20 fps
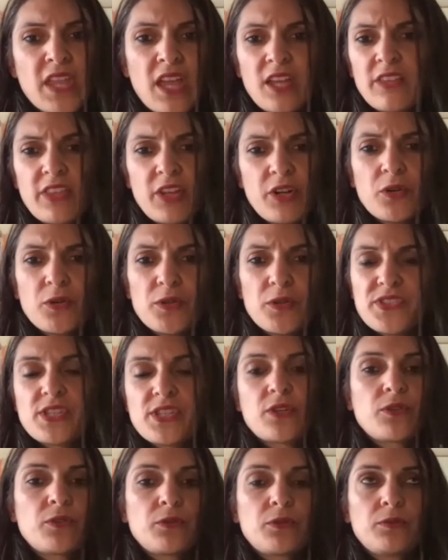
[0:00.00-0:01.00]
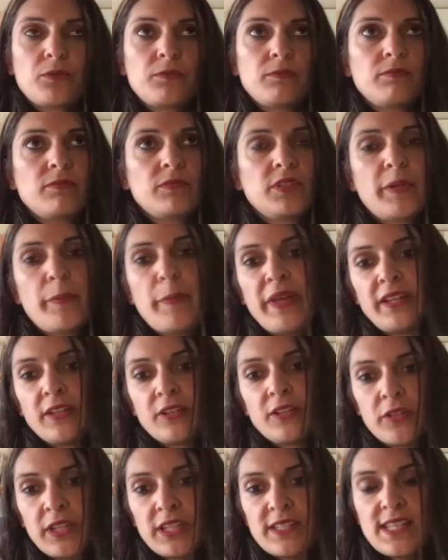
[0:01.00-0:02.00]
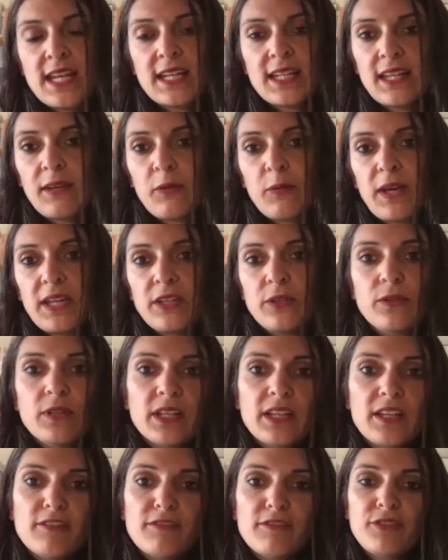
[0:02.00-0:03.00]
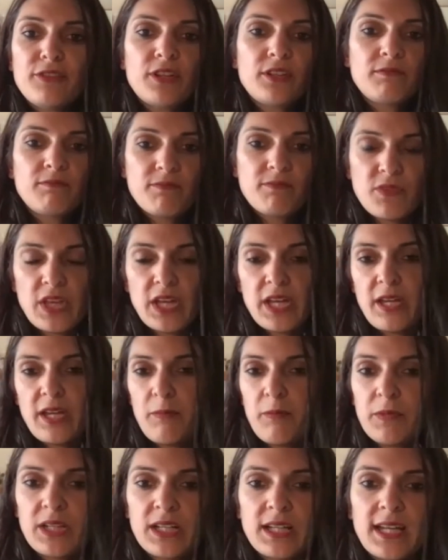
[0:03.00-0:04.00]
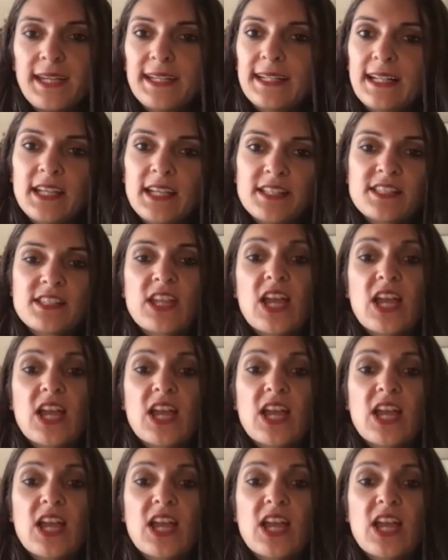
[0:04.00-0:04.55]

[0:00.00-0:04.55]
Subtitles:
There are also, depending on exactly where you live, guidelines to